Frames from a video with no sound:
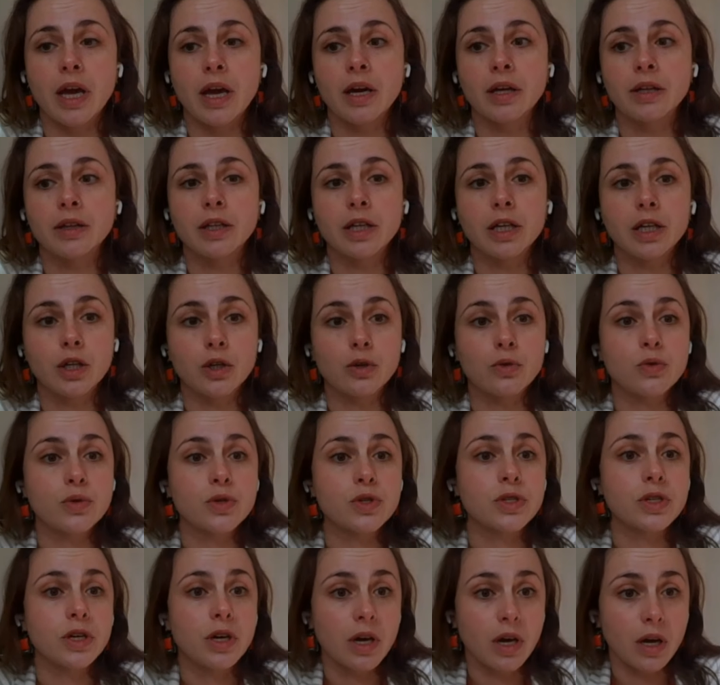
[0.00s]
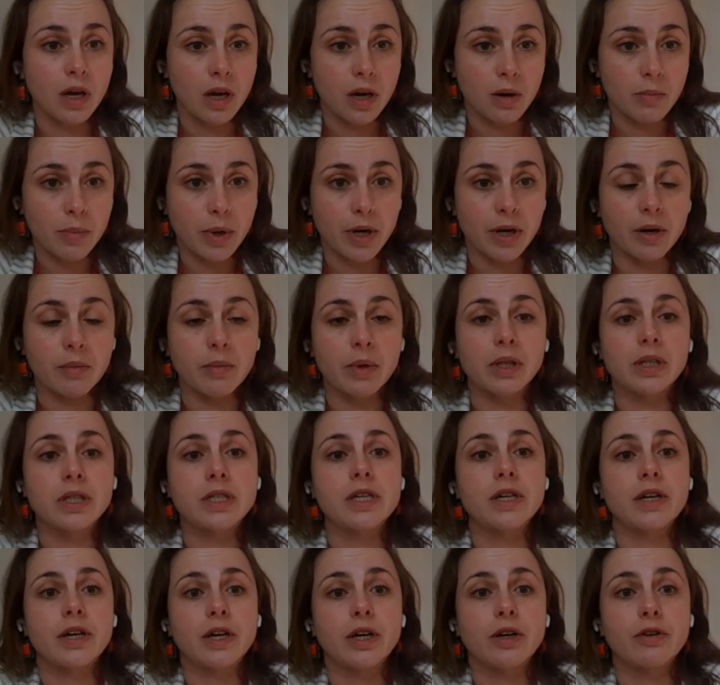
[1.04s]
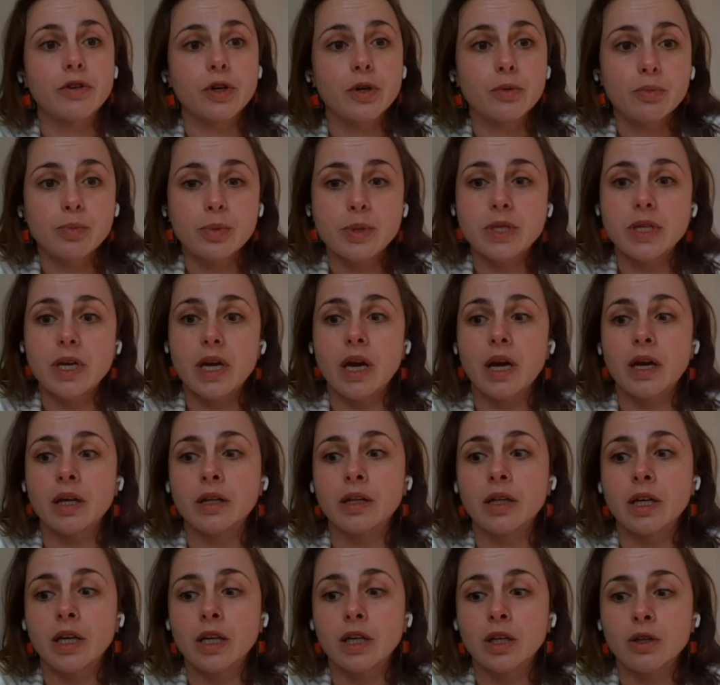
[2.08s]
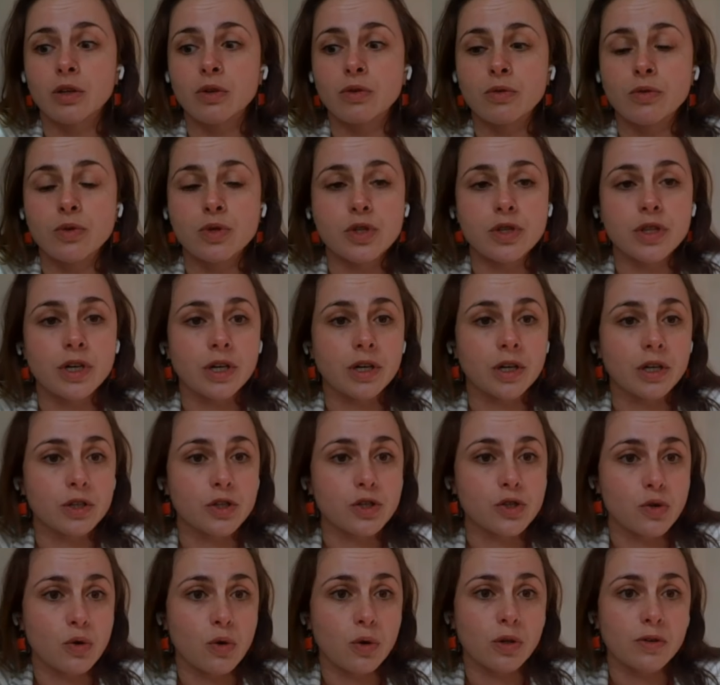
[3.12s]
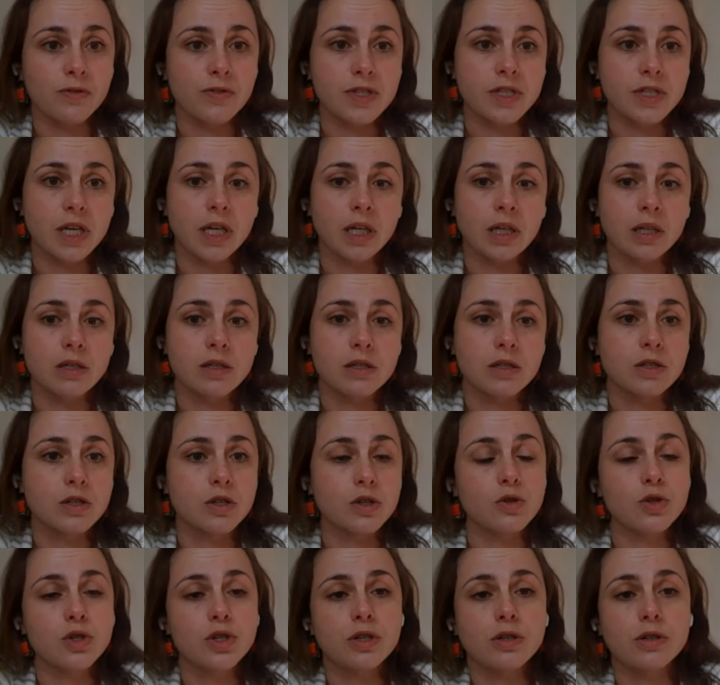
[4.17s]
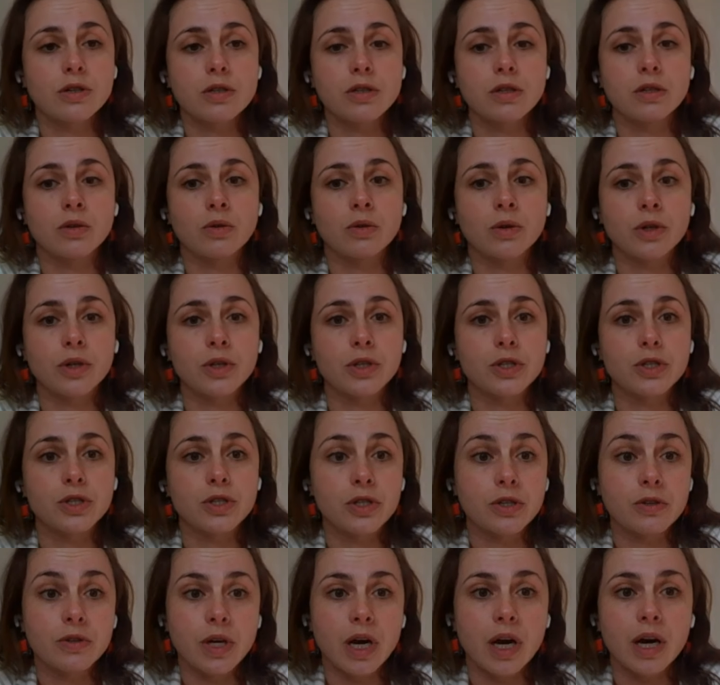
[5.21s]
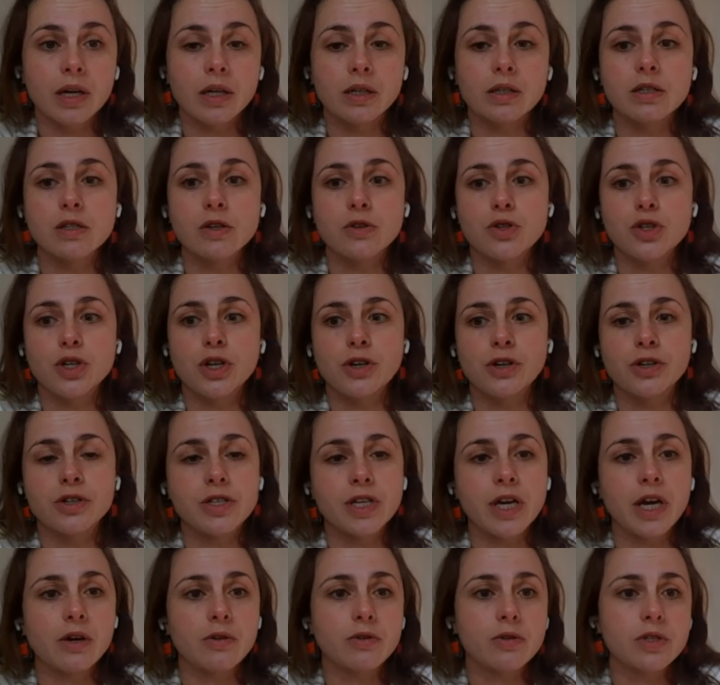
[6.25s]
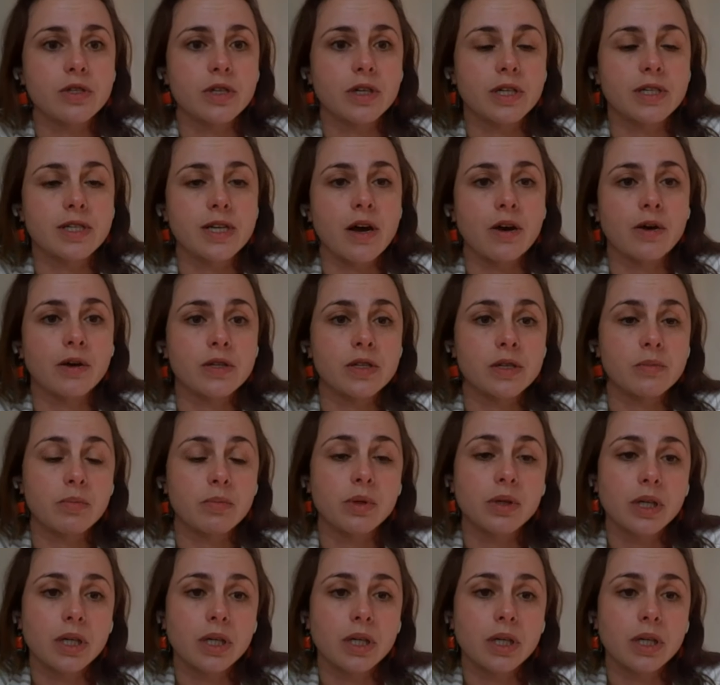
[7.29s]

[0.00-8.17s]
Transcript: And they used paramilitary groups and they used their control of state institutions in order to do that. And so Cherizier, who starts out as a